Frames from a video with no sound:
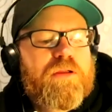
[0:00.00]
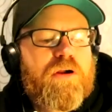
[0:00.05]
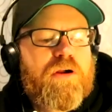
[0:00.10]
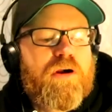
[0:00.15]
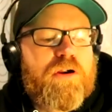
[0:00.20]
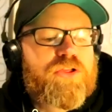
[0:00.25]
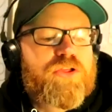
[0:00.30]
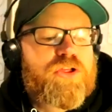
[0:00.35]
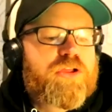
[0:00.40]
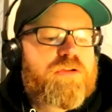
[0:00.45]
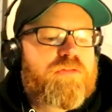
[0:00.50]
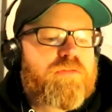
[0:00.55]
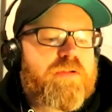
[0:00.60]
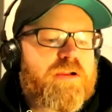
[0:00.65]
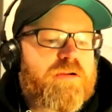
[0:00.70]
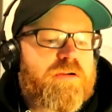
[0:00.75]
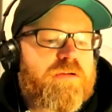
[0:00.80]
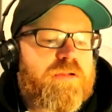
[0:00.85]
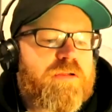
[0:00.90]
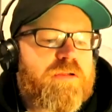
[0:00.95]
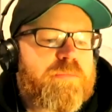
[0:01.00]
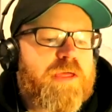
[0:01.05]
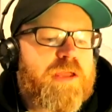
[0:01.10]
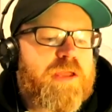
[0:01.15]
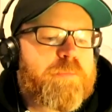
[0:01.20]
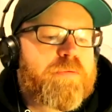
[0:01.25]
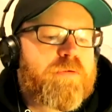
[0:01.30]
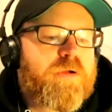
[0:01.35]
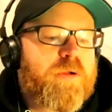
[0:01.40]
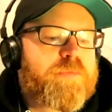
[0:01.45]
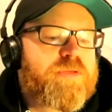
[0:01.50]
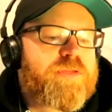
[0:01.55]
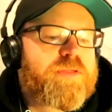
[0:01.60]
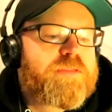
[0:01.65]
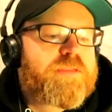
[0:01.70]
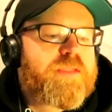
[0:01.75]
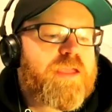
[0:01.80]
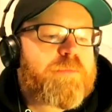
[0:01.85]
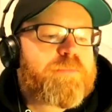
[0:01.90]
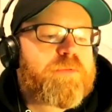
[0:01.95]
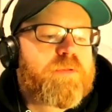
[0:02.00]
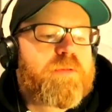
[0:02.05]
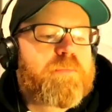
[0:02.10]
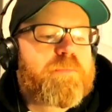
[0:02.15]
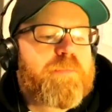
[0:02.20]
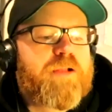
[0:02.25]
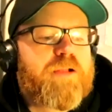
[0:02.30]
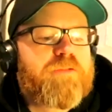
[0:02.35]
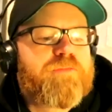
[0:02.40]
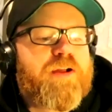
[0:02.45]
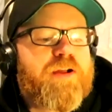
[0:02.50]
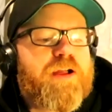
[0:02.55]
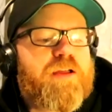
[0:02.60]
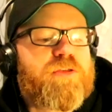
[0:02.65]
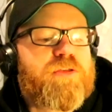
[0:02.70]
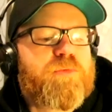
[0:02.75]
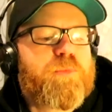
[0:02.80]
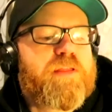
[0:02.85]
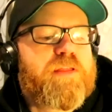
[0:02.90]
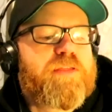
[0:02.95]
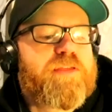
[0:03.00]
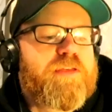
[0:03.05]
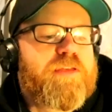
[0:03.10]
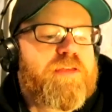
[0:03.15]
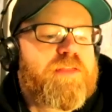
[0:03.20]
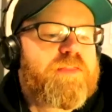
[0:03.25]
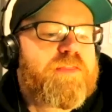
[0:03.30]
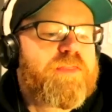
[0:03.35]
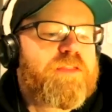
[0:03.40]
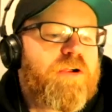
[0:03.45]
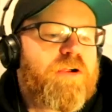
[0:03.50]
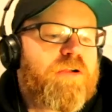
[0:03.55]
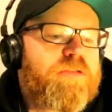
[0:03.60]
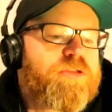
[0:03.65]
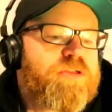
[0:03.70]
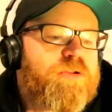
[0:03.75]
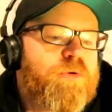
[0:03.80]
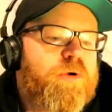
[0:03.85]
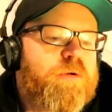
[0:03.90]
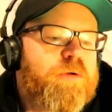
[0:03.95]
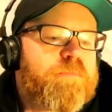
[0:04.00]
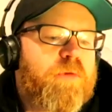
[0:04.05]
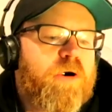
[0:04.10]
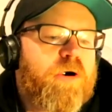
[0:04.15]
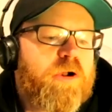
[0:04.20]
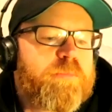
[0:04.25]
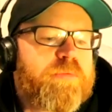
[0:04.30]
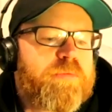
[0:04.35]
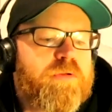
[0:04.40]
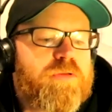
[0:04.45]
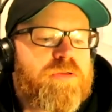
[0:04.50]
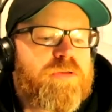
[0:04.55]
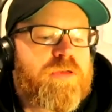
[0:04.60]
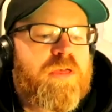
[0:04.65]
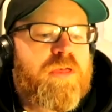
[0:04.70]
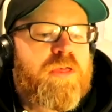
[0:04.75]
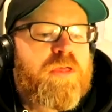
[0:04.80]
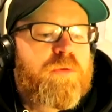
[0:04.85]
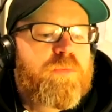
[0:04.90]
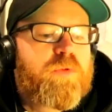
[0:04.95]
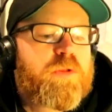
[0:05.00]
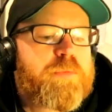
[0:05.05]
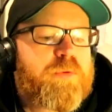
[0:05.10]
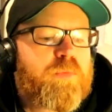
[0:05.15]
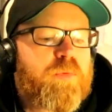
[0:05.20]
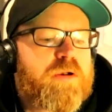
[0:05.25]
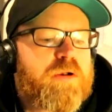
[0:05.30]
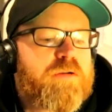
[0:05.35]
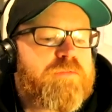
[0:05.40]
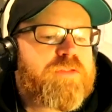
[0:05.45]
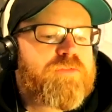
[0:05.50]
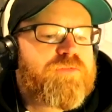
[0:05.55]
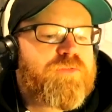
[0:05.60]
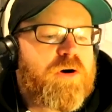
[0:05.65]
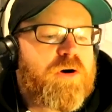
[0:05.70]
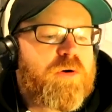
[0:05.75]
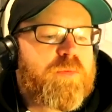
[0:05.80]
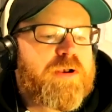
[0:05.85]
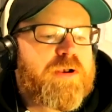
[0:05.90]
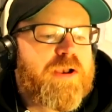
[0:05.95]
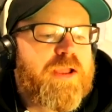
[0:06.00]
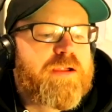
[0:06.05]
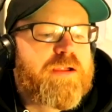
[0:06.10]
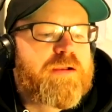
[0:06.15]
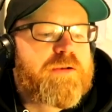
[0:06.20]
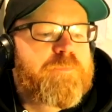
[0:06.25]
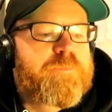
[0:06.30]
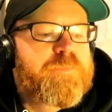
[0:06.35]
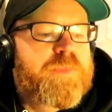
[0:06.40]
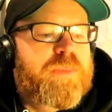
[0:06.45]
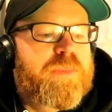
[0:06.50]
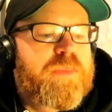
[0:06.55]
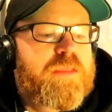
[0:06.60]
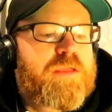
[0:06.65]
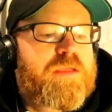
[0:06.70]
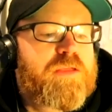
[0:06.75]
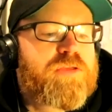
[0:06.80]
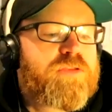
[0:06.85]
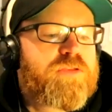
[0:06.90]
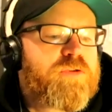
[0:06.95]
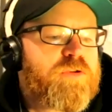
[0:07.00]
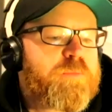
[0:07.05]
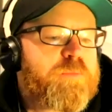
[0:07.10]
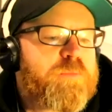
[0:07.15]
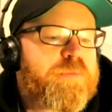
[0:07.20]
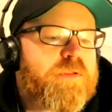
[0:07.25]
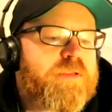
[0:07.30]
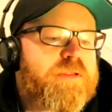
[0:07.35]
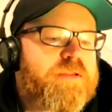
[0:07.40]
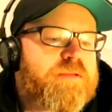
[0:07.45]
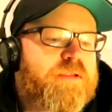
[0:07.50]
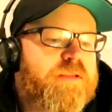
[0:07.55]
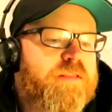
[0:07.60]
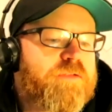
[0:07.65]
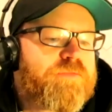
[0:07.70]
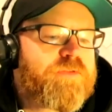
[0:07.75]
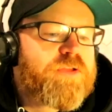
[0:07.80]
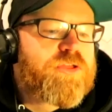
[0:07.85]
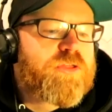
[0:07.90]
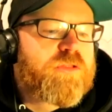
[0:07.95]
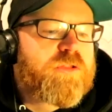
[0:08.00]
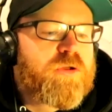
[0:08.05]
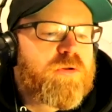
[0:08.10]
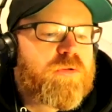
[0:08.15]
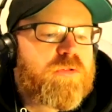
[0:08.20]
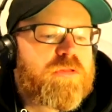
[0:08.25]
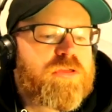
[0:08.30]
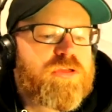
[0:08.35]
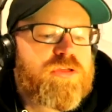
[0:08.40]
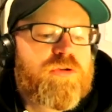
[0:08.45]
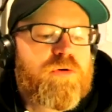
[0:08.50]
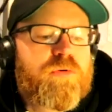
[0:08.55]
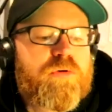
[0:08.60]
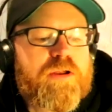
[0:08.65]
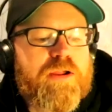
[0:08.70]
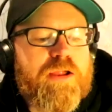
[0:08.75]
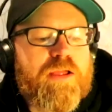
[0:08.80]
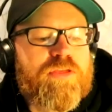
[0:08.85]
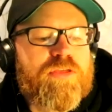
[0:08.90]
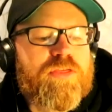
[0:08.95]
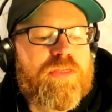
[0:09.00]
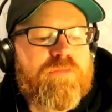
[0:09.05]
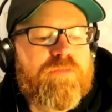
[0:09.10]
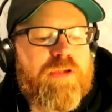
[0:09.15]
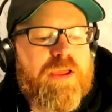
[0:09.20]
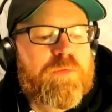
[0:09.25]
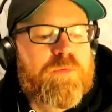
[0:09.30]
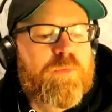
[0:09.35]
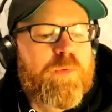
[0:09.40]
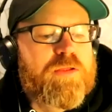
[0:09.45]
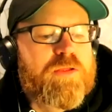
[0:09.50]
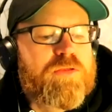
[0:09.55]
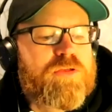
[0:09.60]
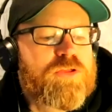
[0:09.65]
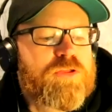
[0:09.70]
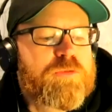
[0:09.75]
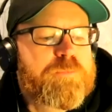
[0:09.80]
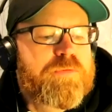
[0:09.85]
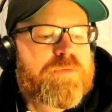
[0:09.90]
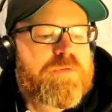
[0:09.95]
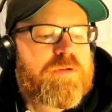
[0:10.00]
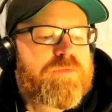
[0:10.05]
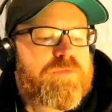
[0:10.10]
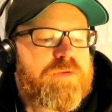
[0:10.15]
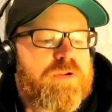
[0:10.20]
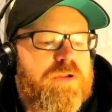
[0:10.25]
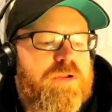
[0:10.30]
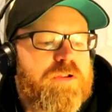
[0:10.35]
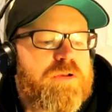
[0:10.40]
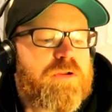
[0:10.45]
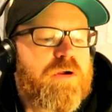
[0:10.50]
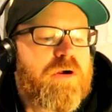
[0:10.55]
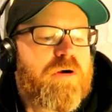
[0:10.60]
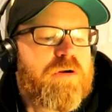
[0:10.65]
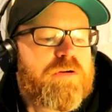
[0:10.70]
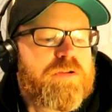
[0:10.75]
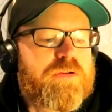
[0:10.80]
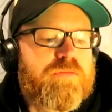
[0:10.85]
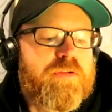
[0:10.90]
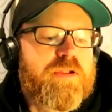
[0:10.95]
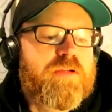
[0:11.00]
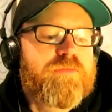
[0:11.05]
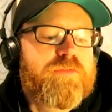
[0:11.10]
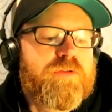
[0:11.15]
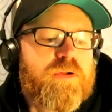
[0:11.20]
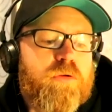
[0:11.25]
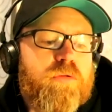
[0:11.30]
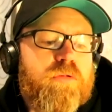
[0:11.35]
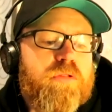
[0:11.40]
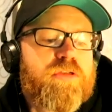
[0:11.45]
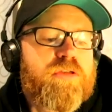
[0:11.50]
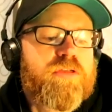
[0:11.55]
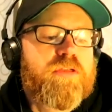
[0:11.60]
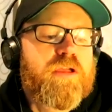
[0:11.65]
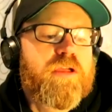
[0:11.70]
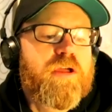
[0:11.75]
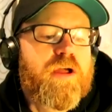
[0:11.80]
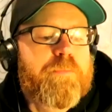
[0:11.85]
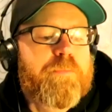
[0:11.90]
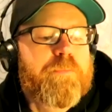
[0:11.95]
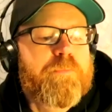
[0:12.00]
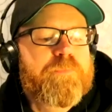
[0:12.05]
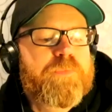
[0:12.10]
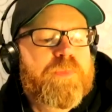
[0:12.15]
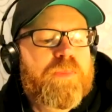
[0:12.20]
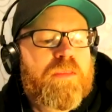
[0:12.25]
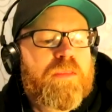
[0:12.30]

Archie Greer, who made a promising debut in Belfast when assisting the Earls Court Marlboroughs, will be one of the forward line. His two brilliant individual goals scored against the Red Wings should prove a good augury of goals to come.